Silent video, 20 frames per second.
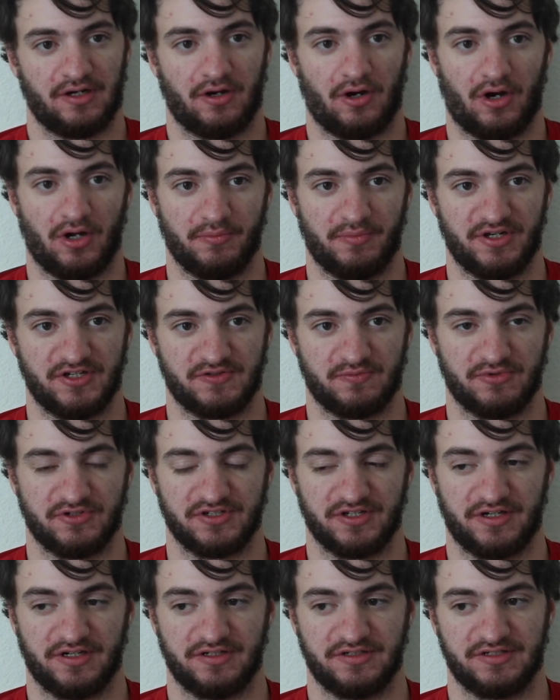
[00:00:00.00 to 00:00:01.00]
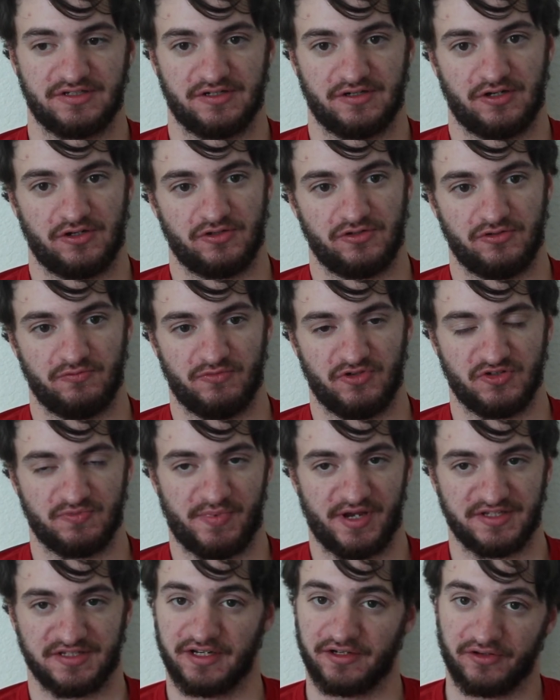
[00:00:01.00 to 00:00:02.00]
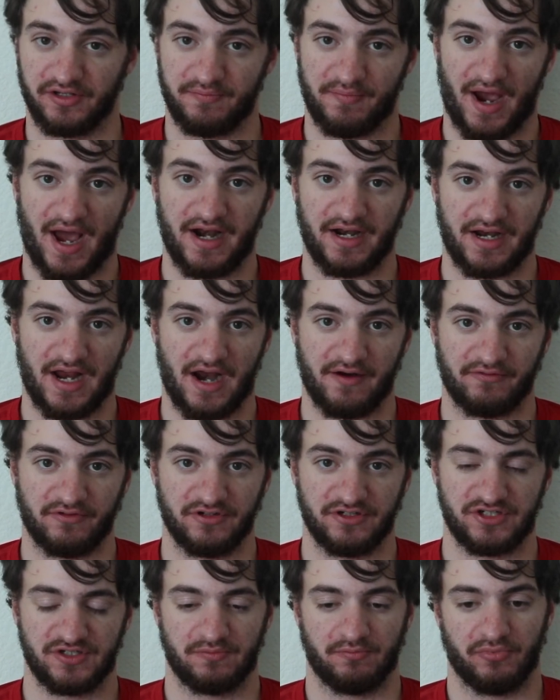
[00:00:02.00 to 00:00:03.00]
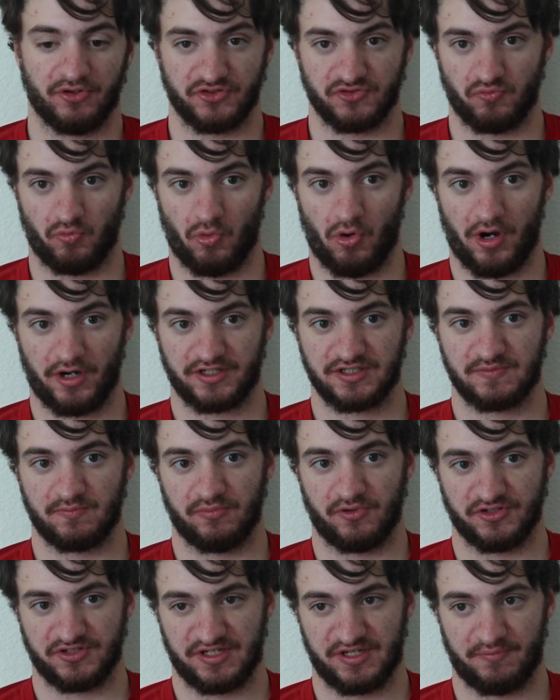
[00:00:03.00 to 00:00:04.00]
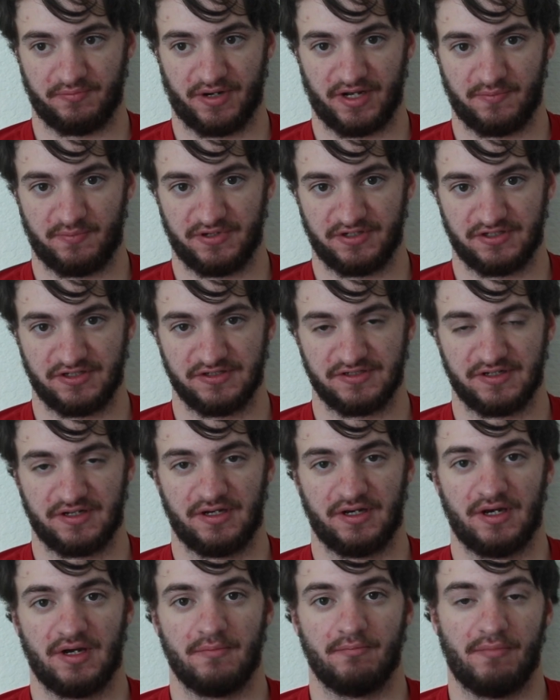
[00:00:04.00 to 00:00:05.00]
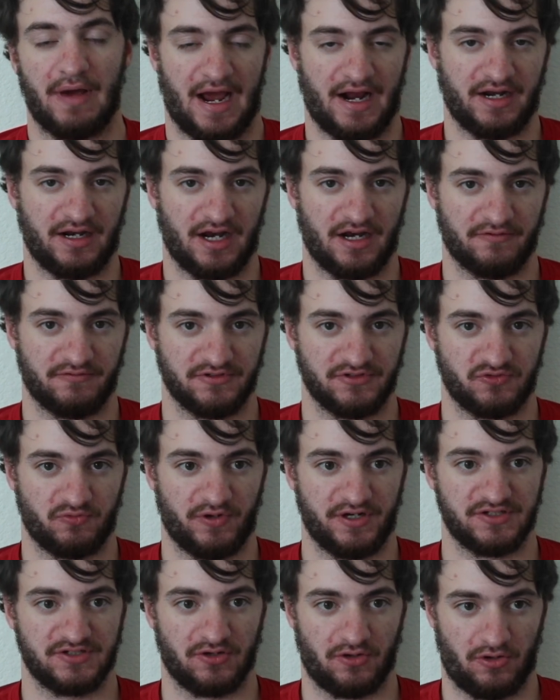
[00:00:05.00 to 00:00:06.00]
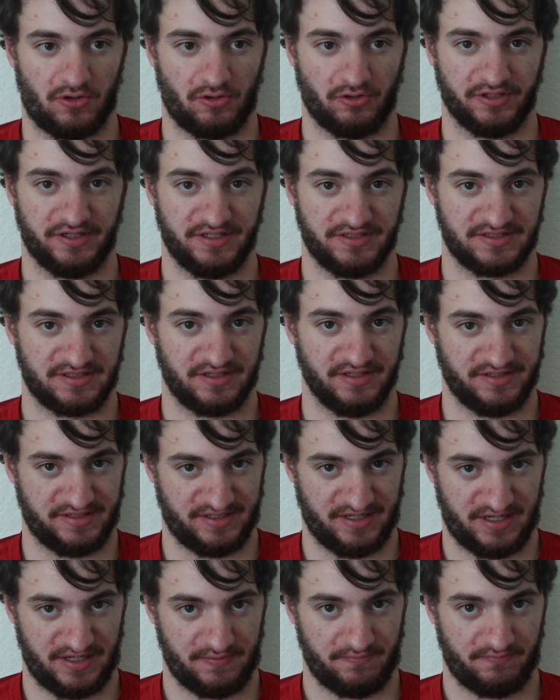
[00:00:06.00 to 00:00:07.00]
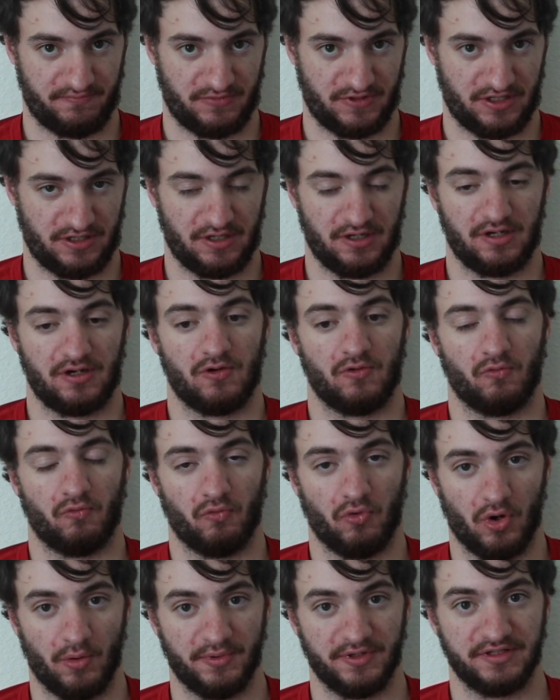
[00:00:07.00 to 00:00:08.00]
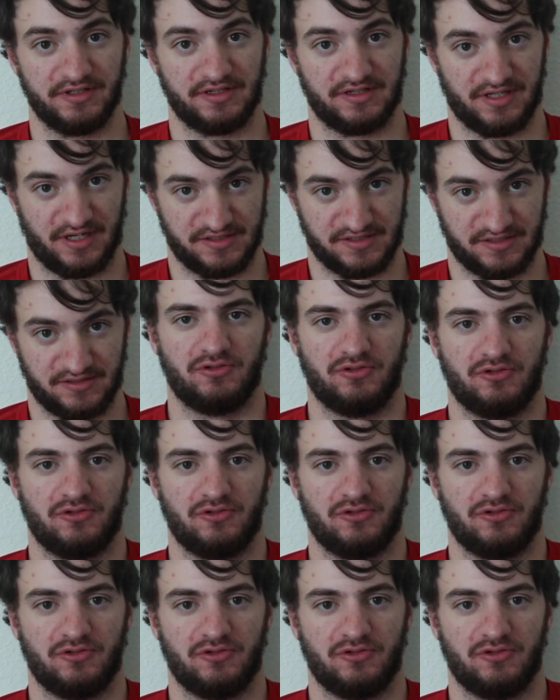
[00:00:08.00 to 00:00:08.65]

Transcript: On-base percentage is basically batting average plus walks plus hit by pitches. Batting average weights all hits the same. wOBA doesn't.